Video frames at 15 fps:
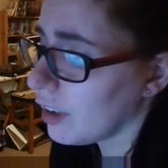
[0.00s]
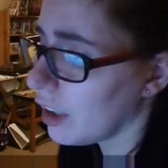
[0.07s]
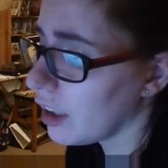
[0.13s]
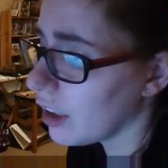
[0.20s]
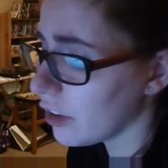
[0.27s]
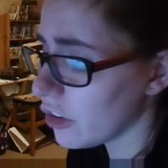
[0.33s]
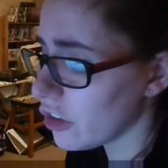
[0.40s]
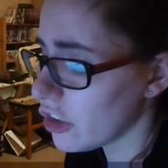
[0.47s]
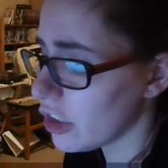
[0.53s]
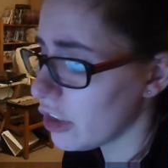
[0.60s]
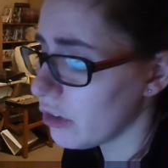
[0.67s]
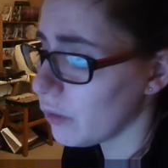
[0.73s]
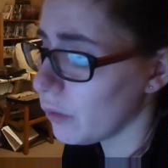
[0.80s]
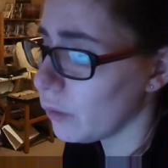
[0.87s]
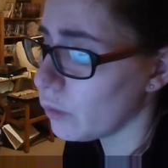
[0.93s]
and
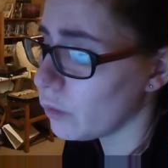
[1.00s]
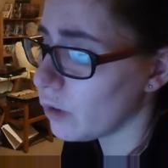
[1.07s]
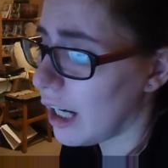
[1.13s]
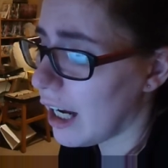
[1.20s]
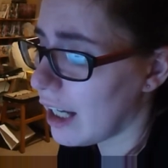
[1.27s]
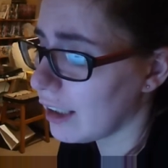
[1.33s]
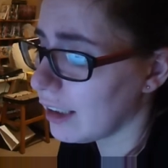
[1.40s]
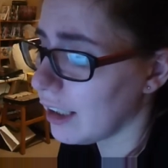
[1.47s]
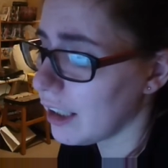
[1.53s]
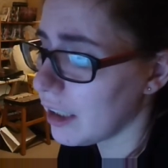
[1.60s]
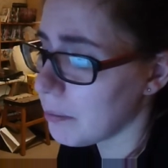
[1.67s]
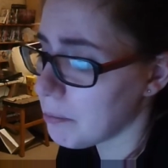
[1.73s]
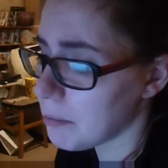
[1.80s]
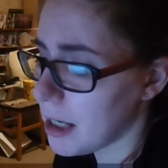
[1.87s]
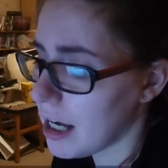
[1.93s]
she ran like
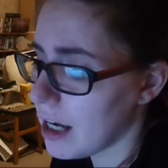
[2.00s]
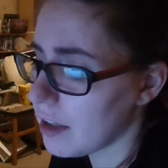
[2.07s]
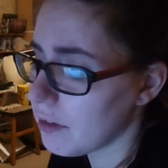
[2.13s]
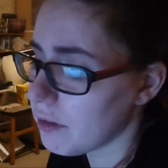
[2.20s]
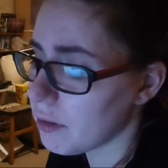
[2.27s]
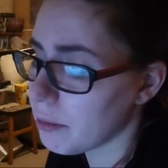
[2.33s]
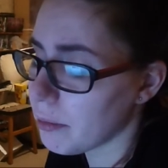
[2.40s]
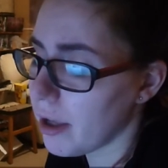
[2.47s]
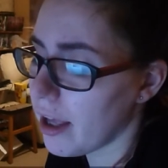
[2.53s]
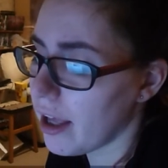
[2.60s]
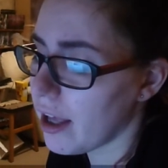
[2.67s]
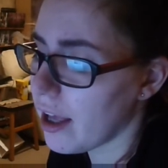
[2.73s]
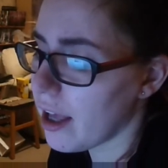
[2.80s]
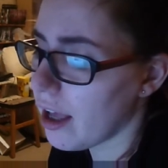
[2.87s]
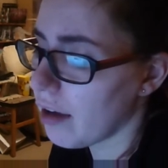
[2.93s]
mad from
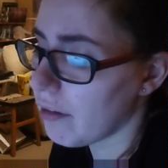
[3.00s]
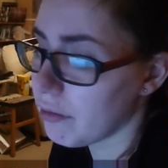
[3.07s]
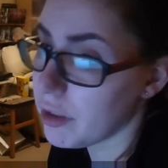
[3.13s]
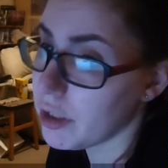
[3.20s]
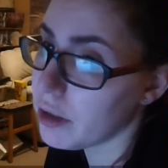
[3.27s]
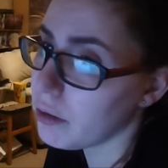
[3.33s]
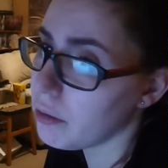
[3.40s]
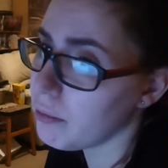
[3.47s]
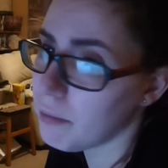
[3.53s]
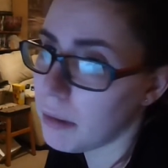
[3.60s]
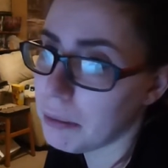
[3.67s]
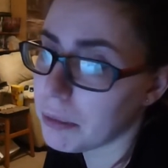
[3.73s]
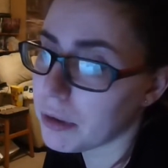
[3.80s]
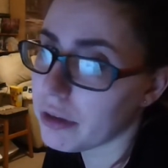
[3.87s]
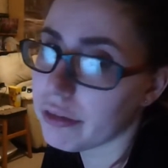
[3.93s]
every
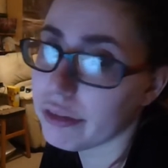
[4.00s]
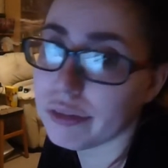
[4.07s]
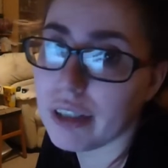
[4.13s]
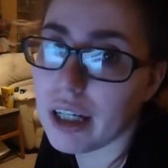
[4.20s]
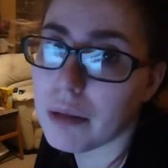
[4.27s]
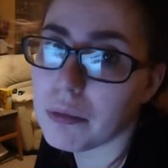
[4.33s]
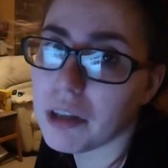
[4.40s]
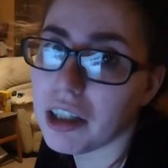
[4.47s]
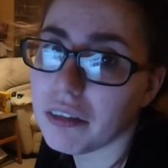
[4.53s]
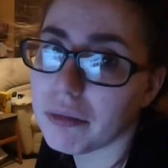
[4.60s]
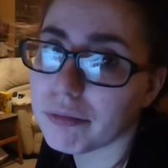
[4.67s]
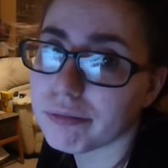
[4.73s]
member of the family,